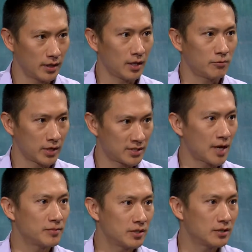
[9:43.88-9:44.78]
they
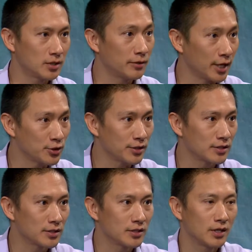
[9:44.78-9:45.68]
accept
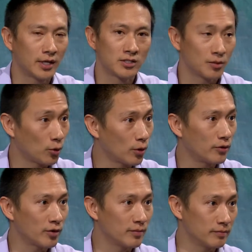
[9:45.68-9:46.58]
donations and support
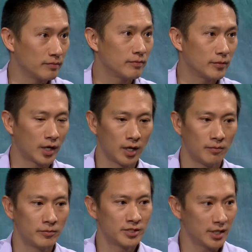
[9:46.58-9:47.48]
from
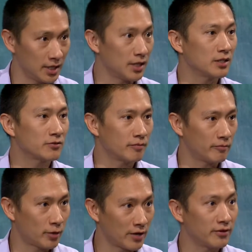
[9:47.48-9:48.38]
Um, cities, from
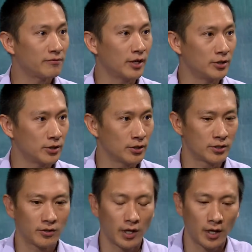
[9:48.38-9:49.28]
private
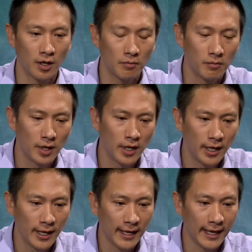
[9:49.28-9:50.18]
funders, um,
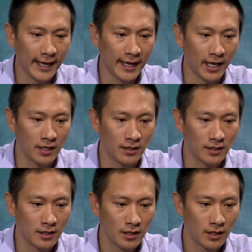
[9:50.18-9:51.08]
and
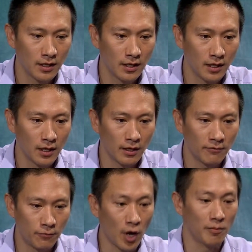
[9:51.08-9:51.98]

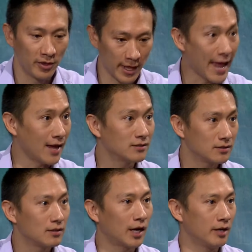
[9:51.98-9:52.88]
from that
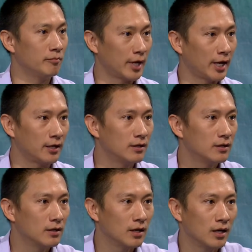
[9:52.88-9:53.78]
I am paid
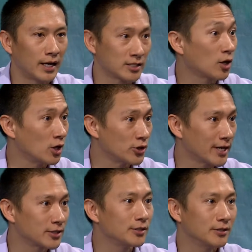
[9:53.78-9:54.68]
uh, as a
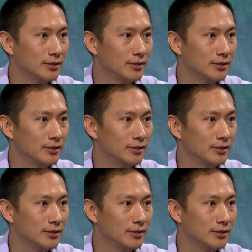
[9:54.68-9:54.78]
contractor.